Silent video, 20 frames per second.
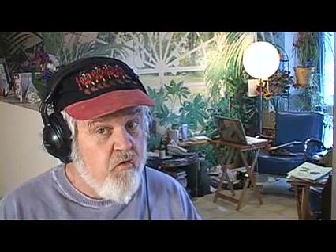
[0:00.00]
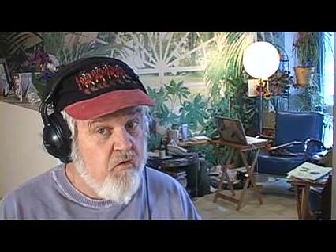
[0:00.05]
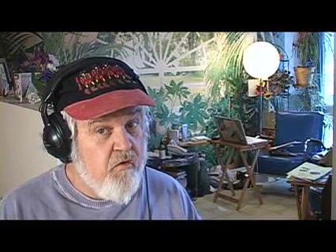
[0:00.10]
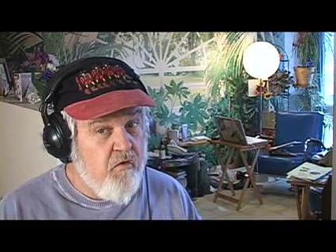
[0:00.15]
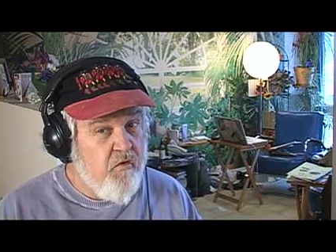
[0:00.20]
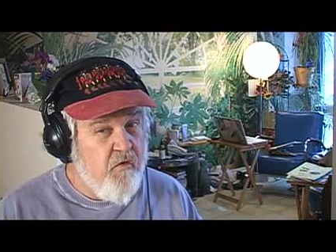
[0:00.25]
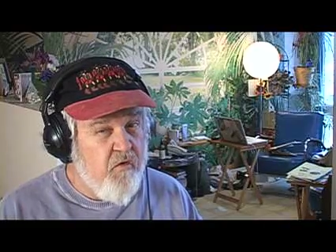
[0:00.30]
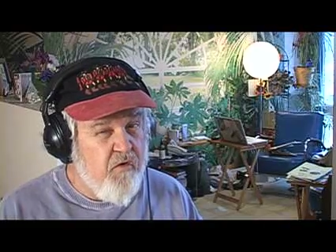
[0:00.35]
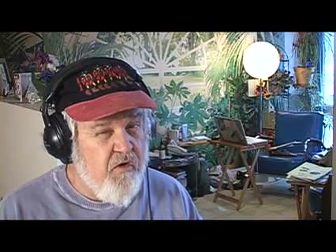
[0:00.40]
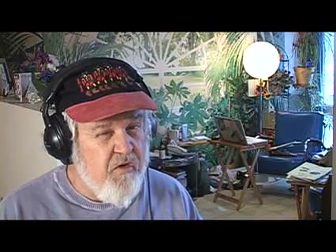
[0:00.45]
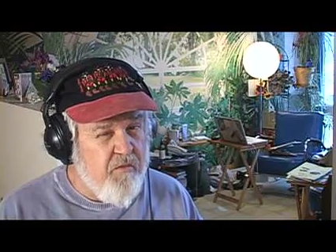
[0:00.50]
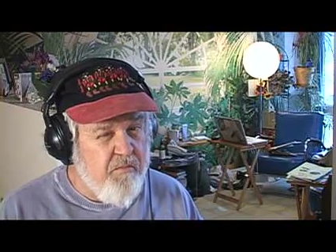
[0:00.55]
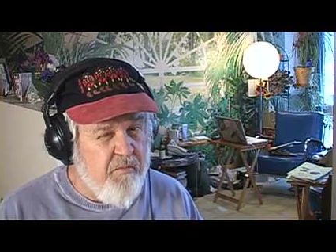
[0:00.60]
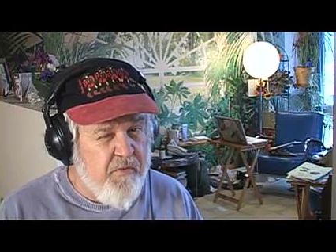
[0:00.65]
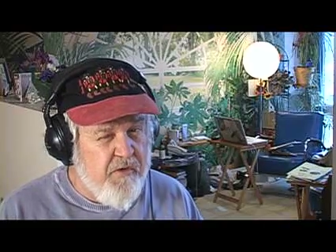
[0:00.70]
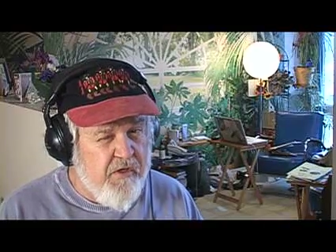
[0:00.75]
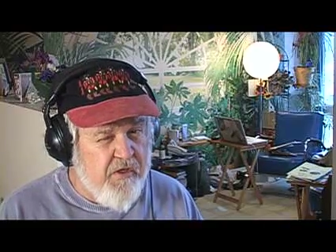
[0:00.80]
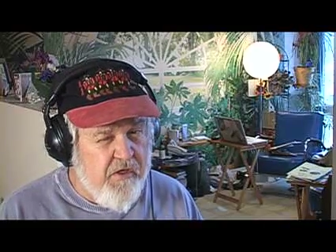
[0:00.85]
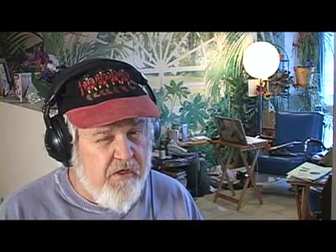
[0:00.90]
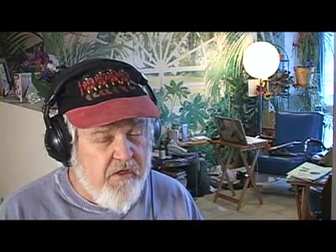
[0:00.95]
Could it
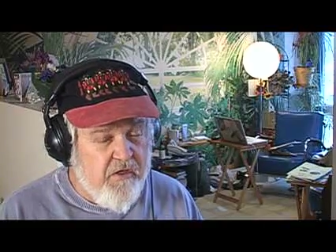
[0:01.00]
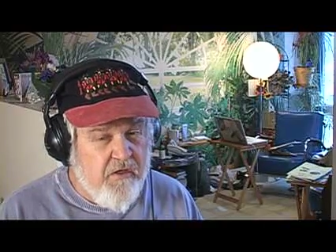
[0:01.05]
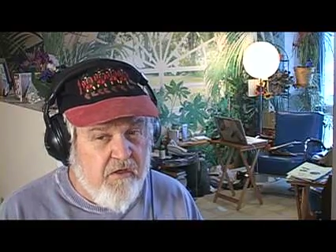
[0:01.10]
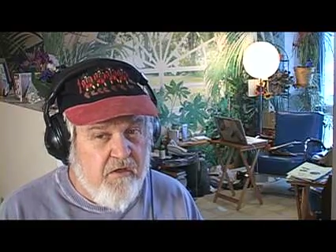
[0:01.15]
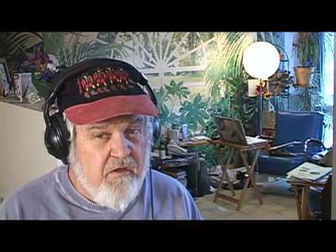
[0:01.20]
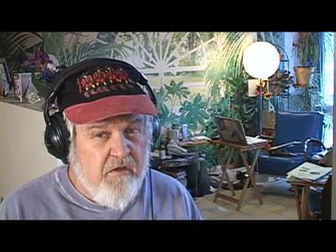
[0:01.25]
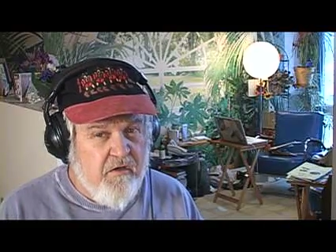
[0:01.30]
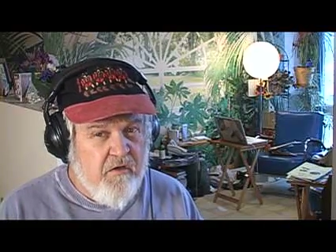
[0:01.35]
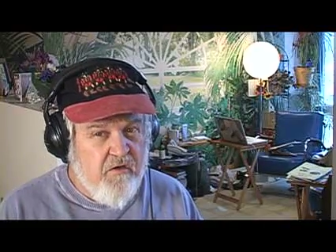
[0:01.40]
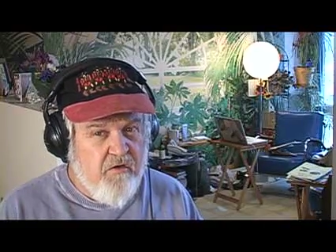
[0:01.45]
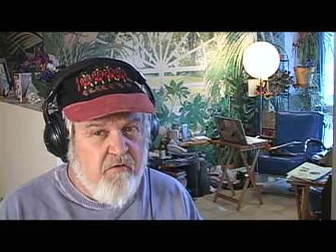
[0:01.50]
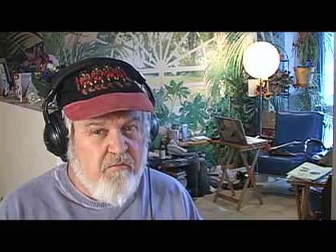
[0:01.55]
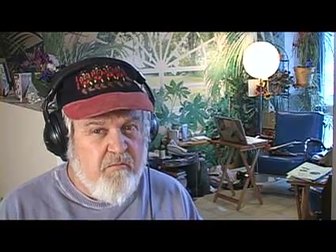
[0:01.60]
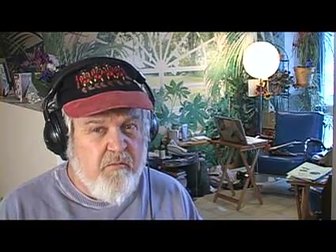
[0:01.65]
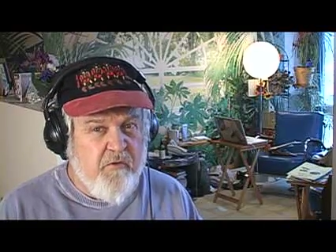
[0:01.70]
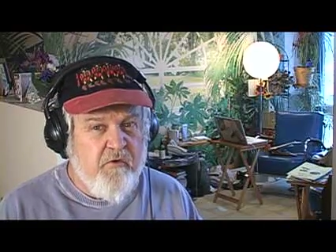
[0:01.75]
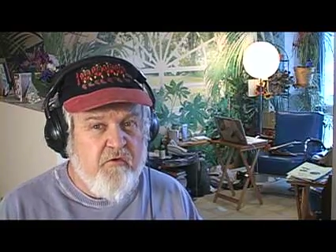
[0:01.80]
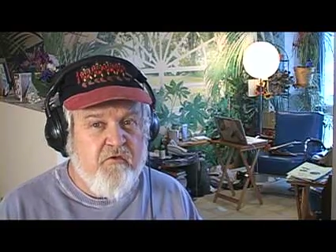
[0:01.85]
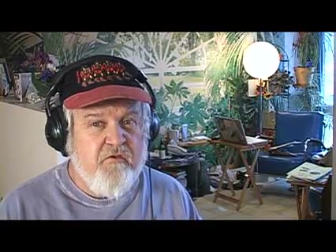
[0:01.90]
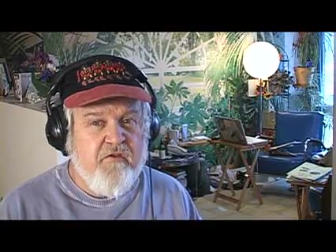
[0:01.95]
be
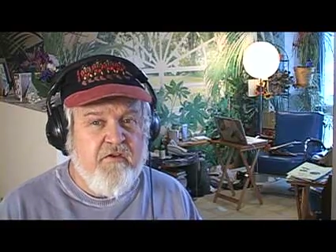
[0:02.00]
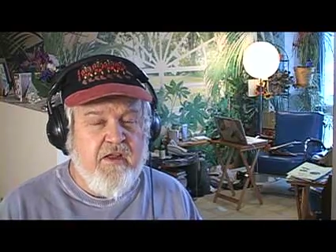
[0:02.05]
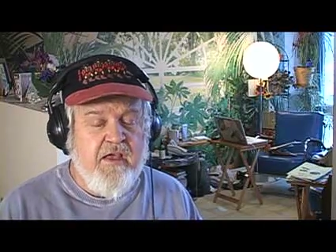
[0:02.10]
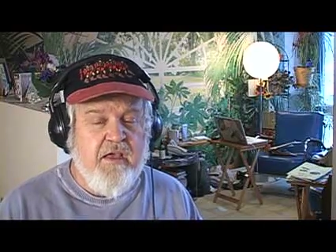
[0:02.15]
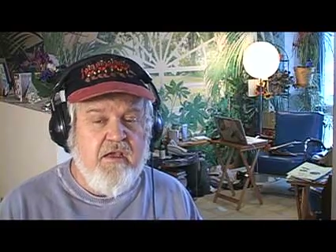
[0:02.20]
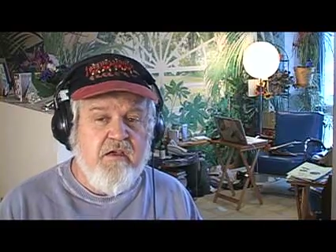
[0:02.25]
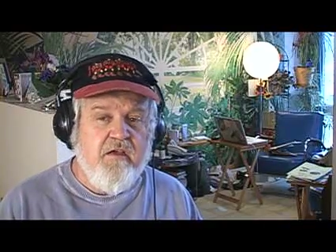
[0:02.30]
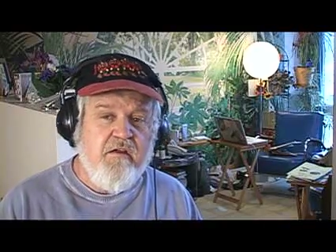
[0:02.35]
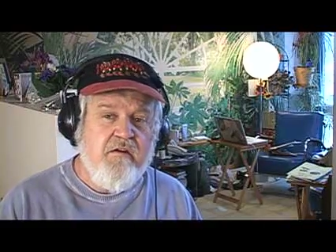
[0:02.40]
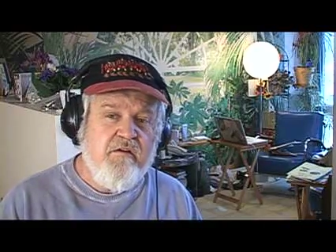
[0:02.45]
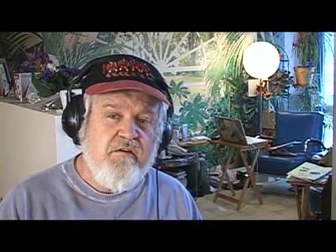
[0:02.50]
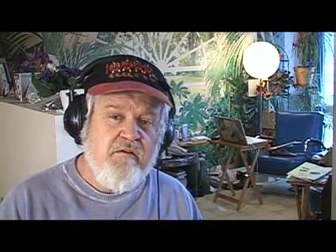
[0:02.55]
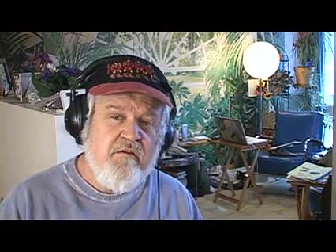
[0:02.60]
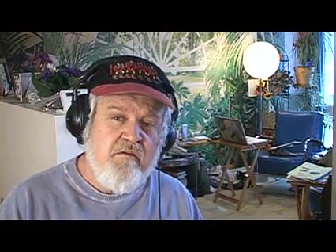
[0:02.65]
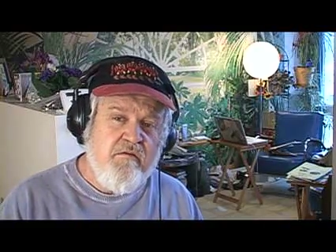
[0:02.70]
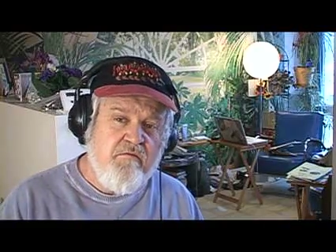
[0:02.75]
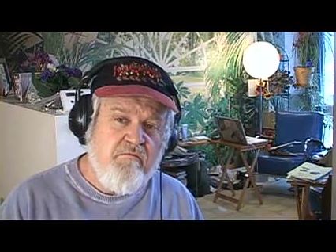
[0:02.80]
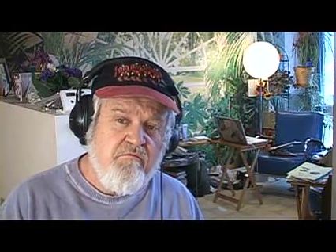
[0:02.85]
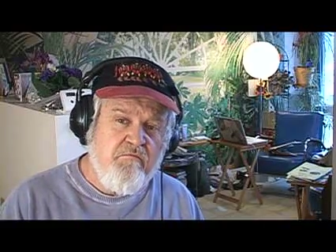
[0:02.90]
mistaken?